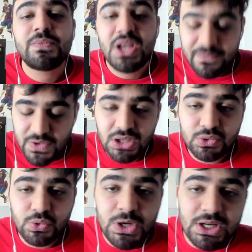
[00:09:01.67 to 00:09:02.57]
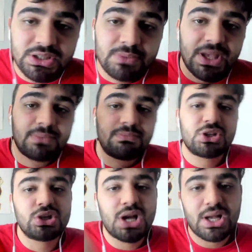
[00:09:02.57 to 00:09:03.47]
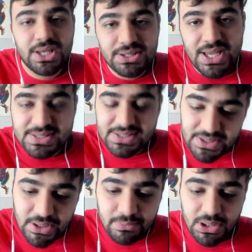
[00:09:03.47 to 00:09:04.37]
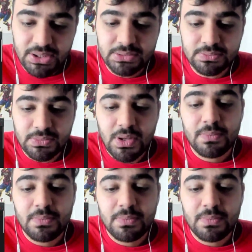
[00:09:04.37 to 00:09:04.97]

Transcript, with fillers: If new around here, man, make sure y'all hit that sub button.